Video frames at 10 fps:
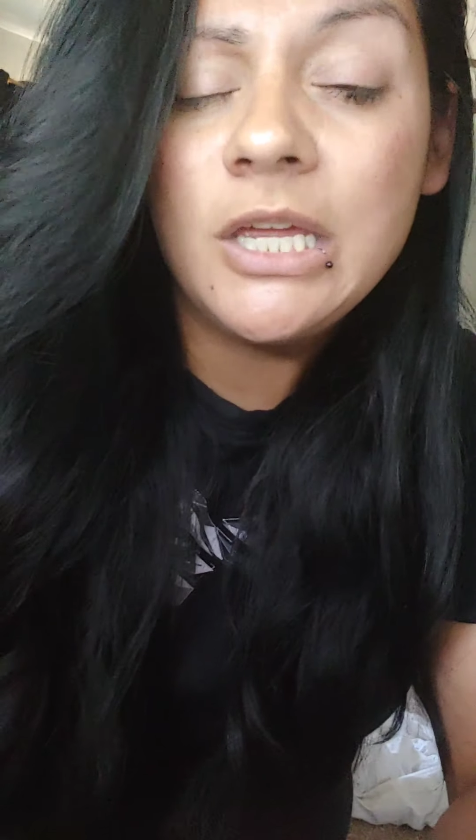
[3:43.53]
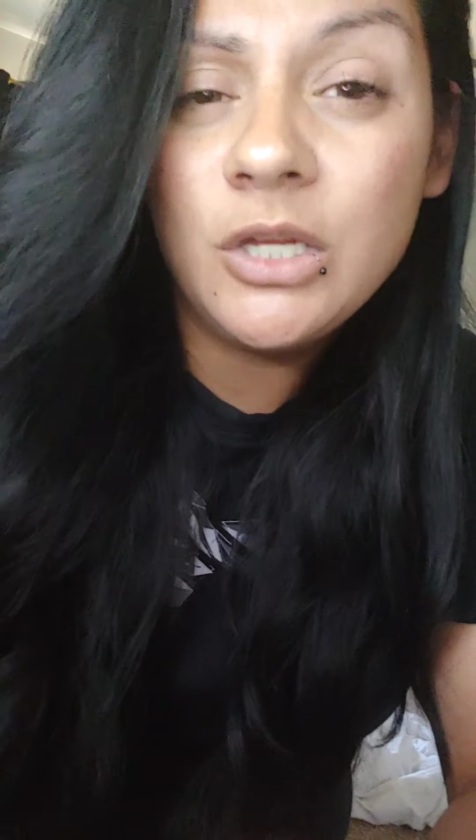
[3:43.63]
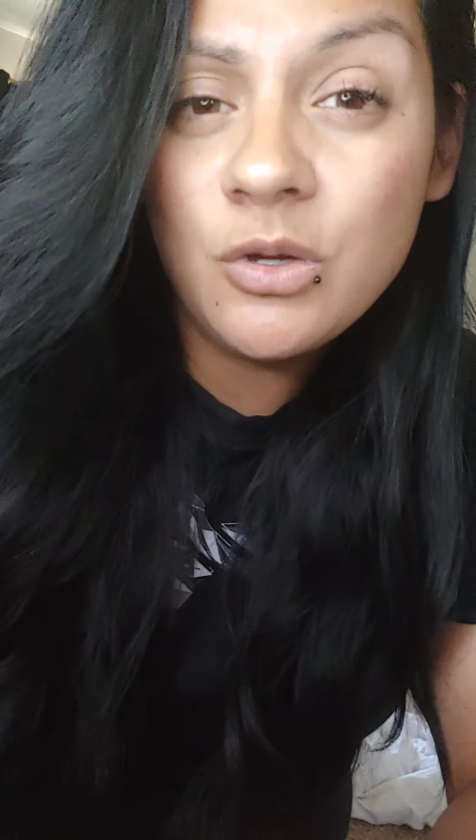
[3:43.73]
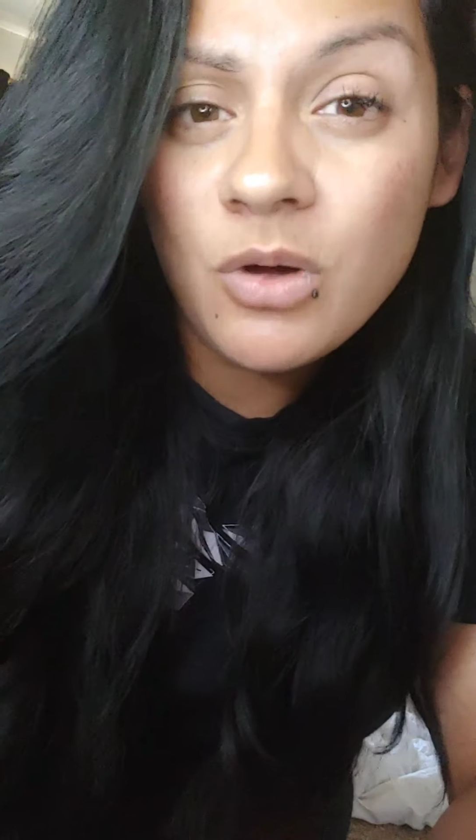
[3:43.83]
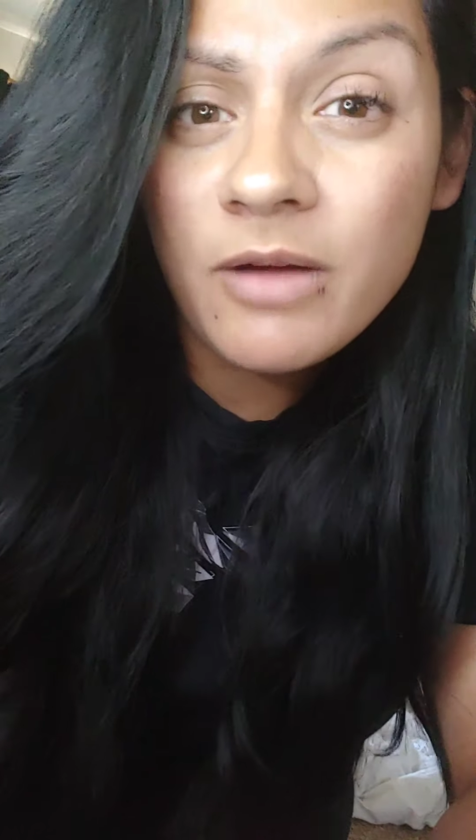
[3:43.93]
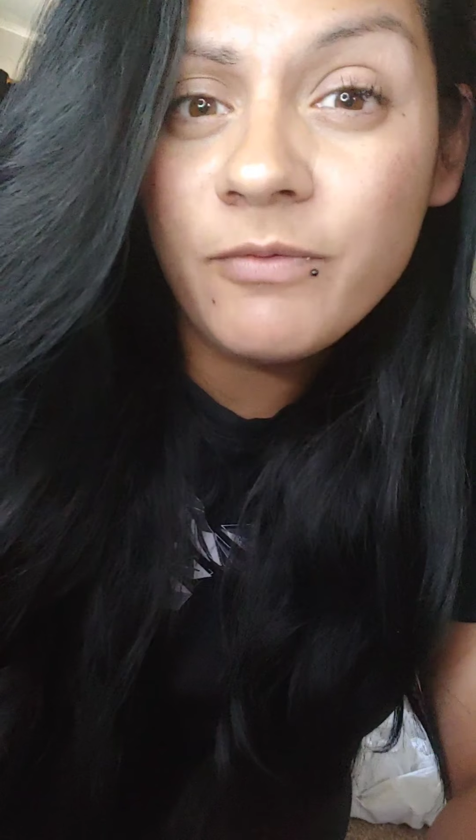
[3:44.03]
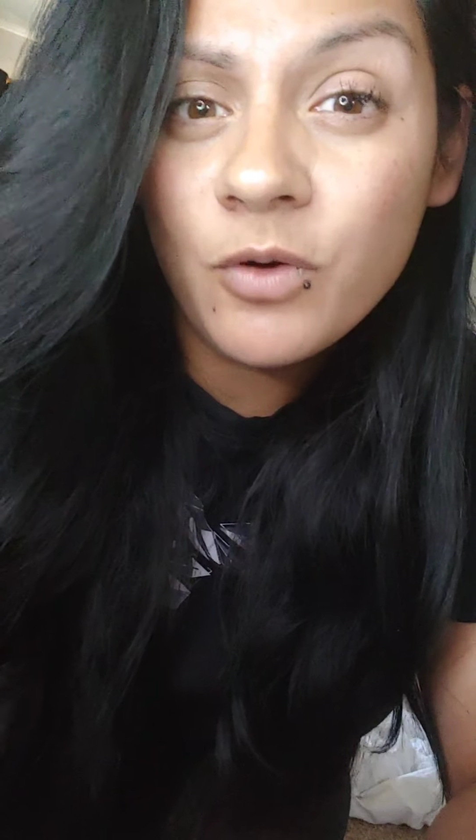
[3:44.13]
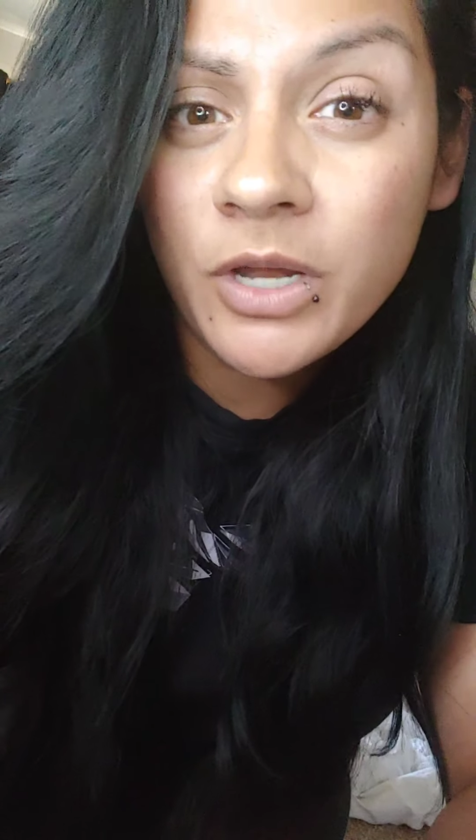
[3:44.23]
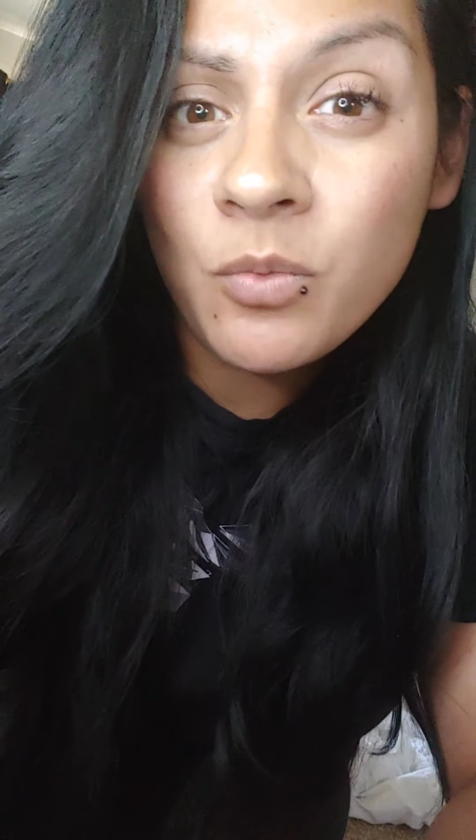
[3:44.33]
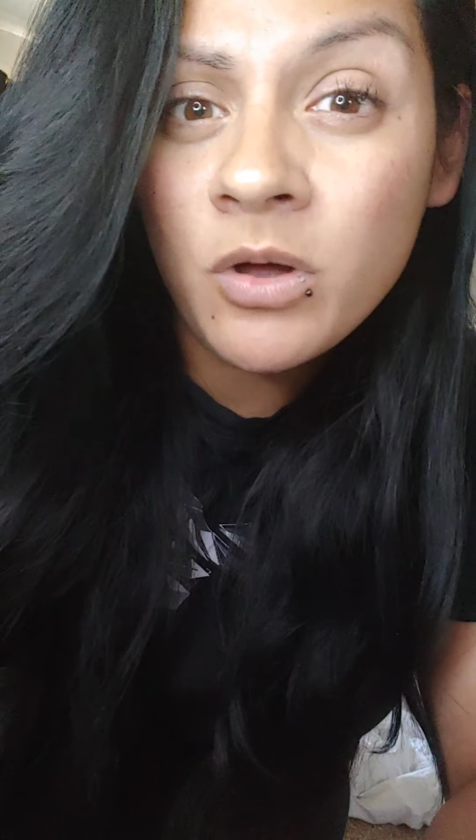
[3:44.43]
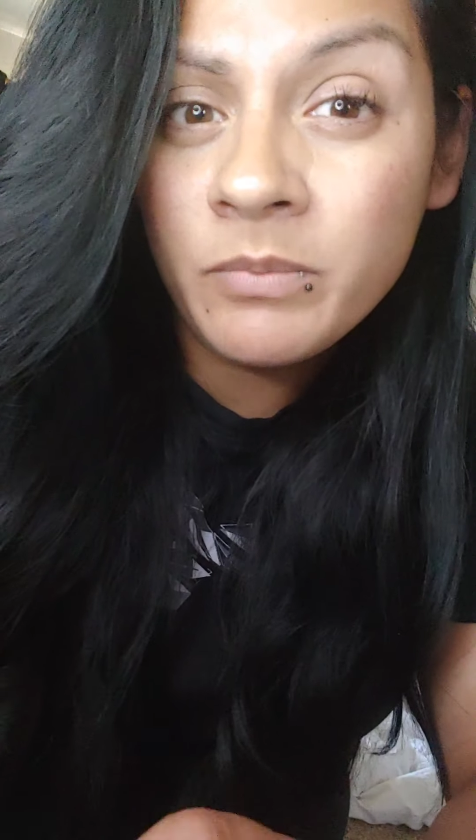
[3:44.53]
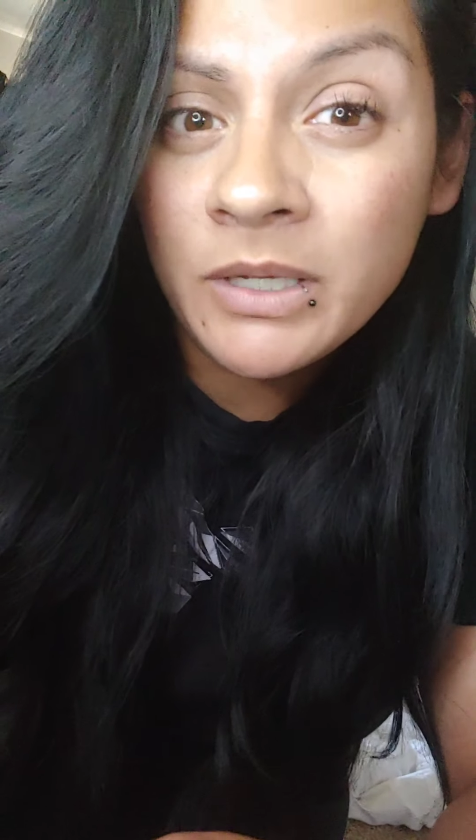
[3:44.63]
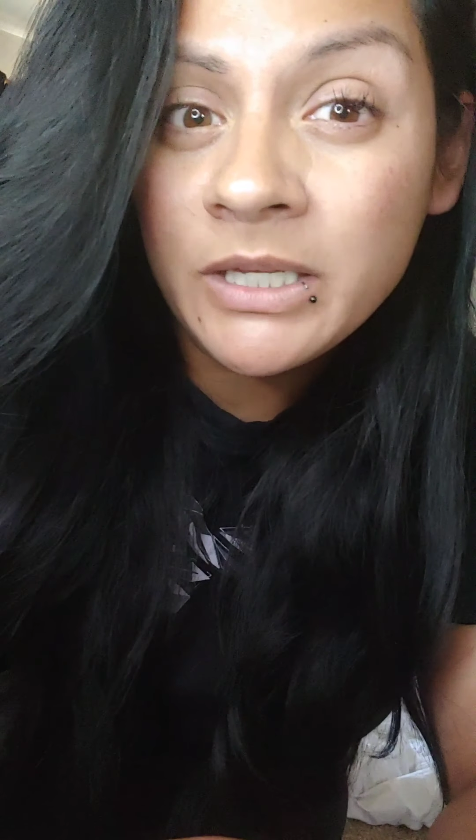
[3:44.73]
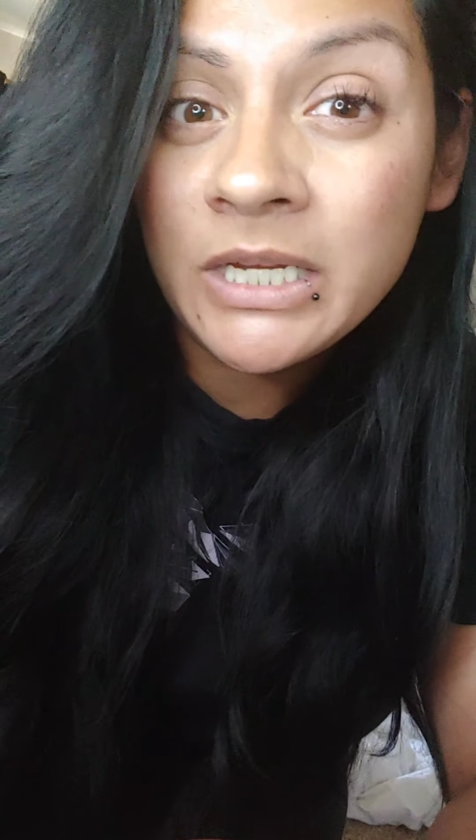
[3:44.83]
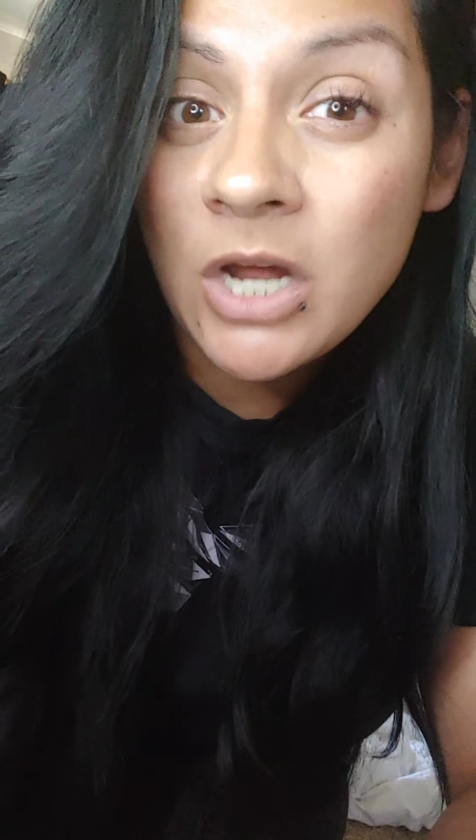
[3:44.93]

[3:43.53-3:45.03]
You have $41 million